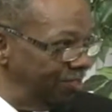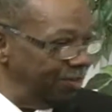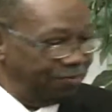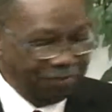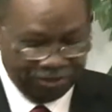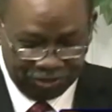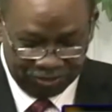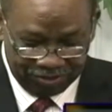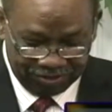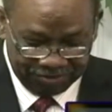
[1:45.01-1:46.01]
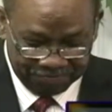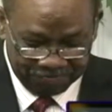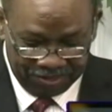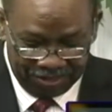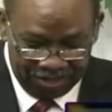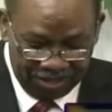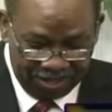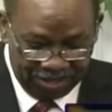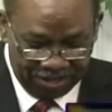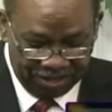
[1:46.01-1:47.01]
their functions.
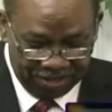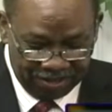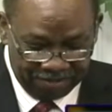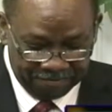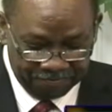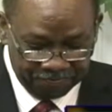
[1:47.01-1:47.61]
Uh,